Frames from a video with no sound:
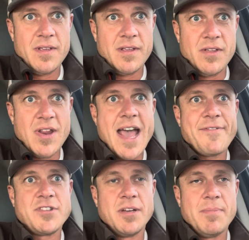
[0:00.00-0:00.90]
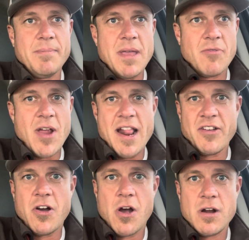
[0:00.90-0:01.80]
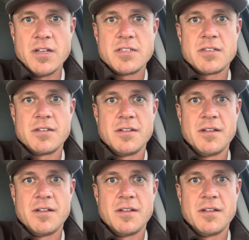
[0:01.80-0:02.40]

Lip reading: you'd have to be ready to harness